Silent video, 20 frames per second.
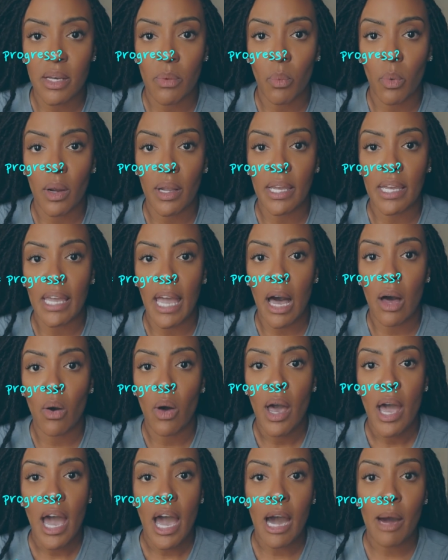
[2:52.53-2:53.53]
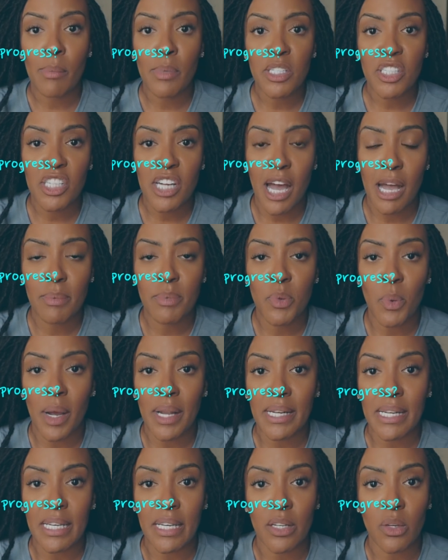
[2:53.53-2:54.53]
done working out? How much time do
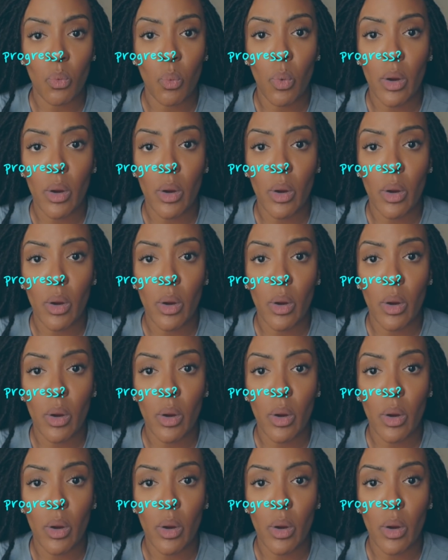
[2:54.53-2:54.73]
I need?